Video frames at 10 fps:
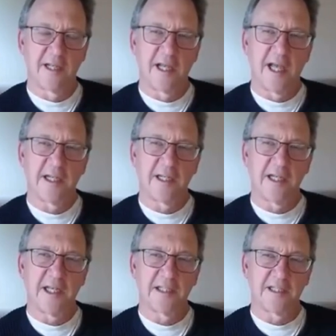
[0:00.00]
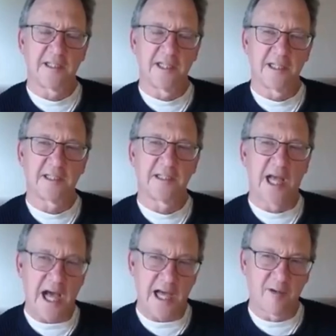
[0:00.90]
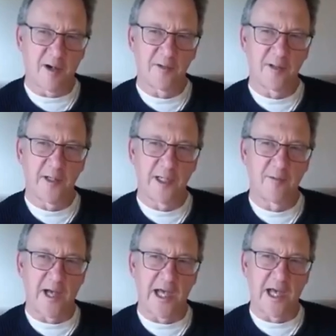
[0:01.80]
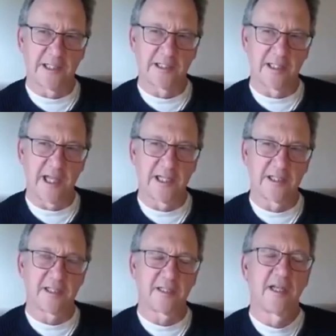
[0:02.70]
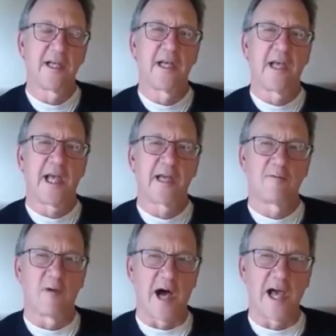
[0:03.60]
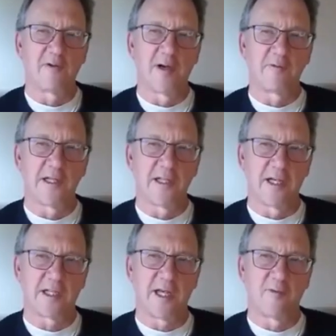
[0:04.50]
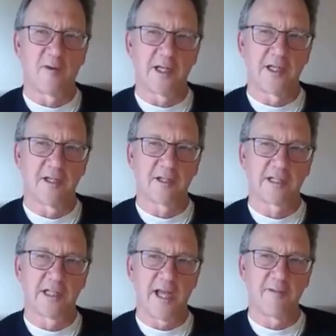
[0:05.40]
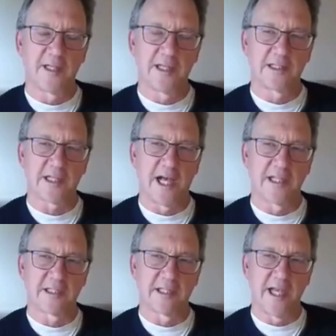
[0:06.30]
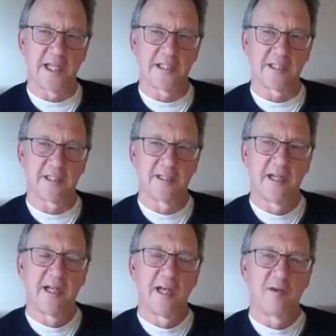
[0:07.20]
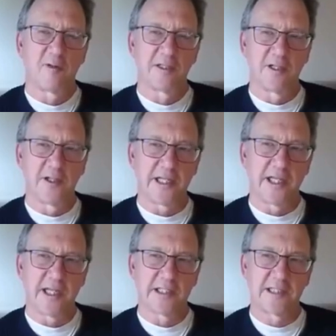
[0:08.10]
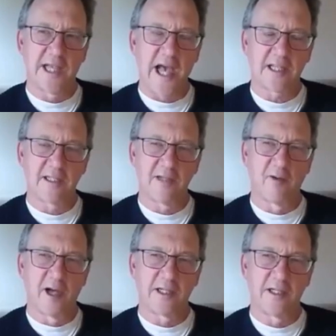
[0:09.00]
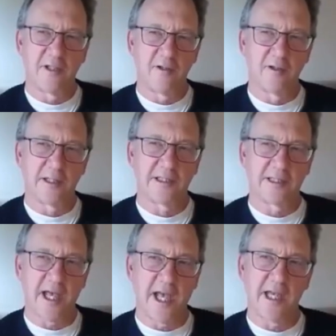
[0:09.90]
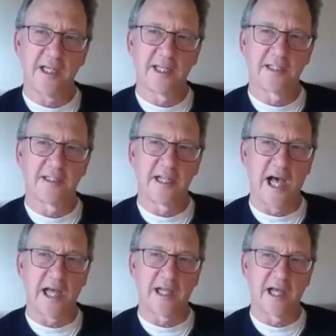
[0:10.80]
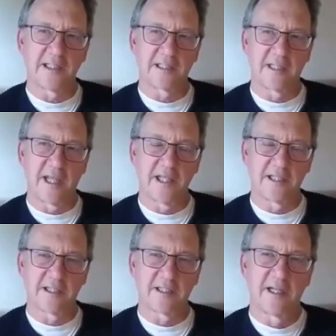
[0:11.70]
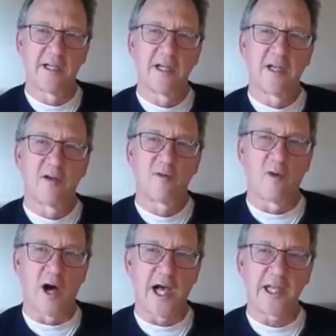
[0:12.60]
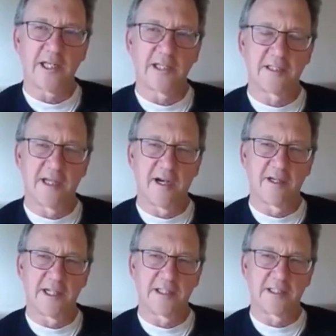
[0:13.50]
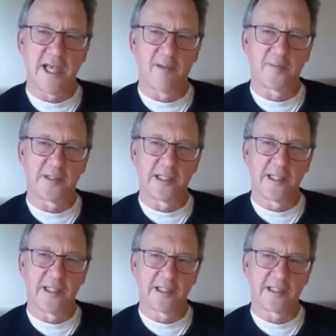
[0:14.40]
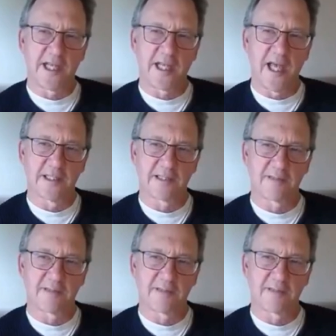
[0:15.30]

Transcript: And isn't this not what we mean by isolation? And why, when we look at what you're claiming as isolation, we're doing exactly what you would say is not isolation? Why is there an example in this case?